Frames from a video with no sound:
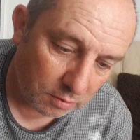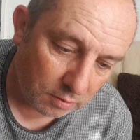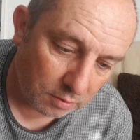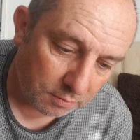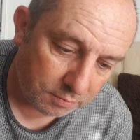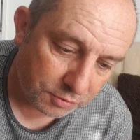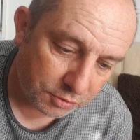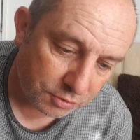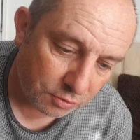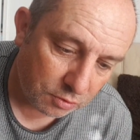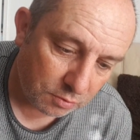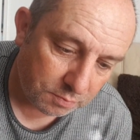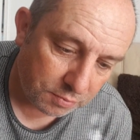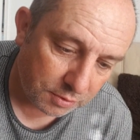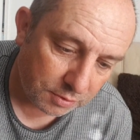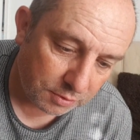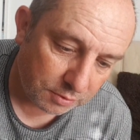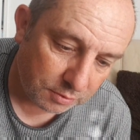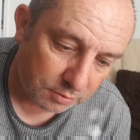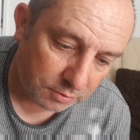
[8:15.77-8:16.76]

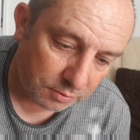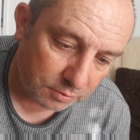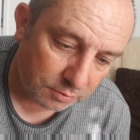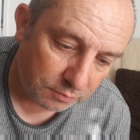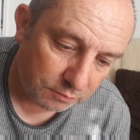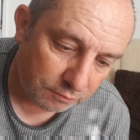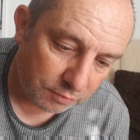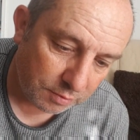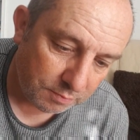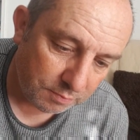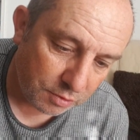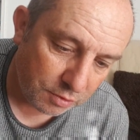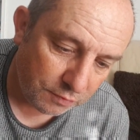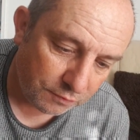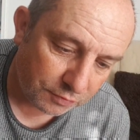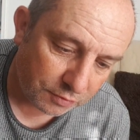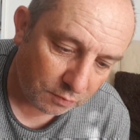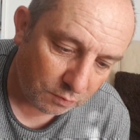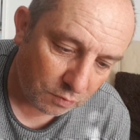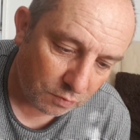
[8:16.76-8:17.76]
Absorbent.
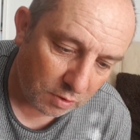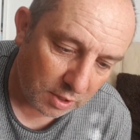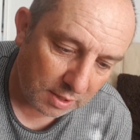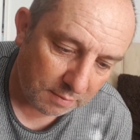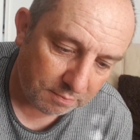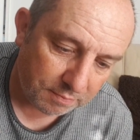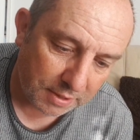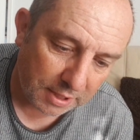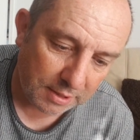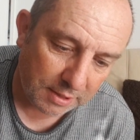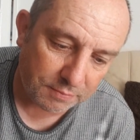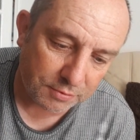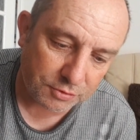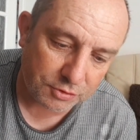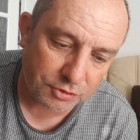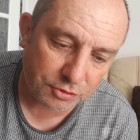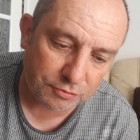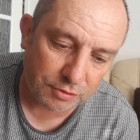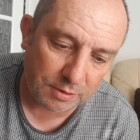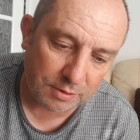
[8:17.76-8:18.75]
Remove the white paper
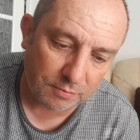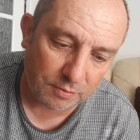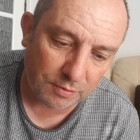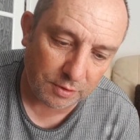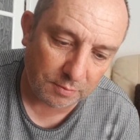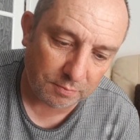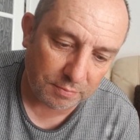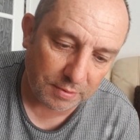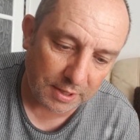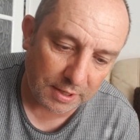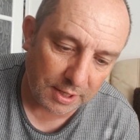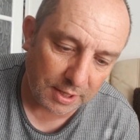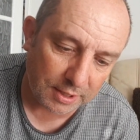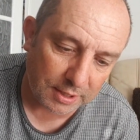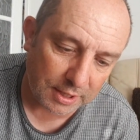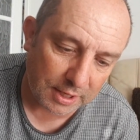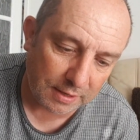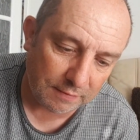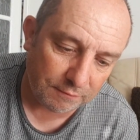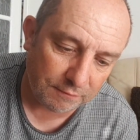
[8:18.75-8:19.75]
strip on the
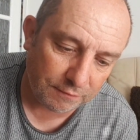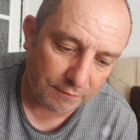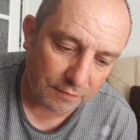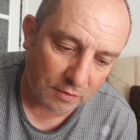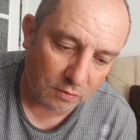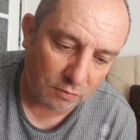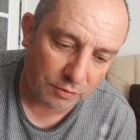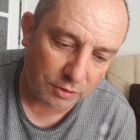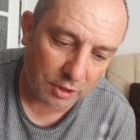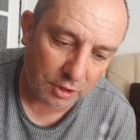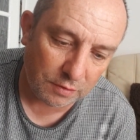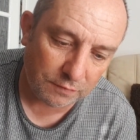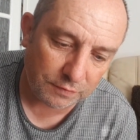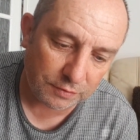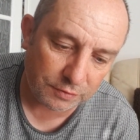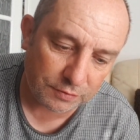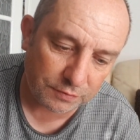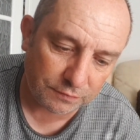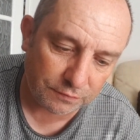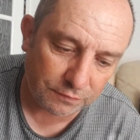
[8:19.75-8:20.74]
bag and fold over
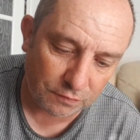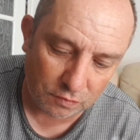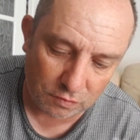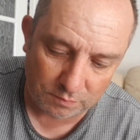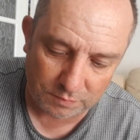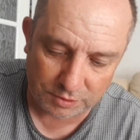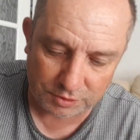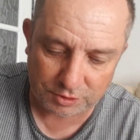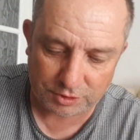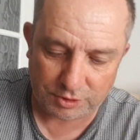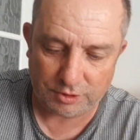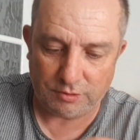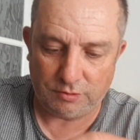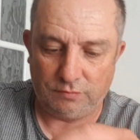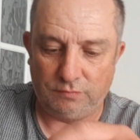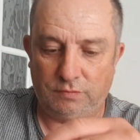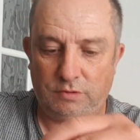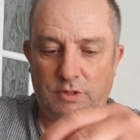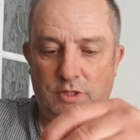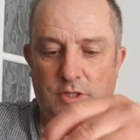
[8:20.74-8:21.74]
to form a seal.
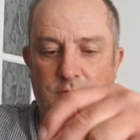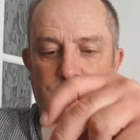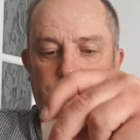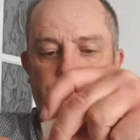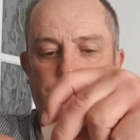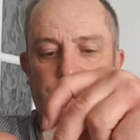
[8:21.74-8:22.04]
Right.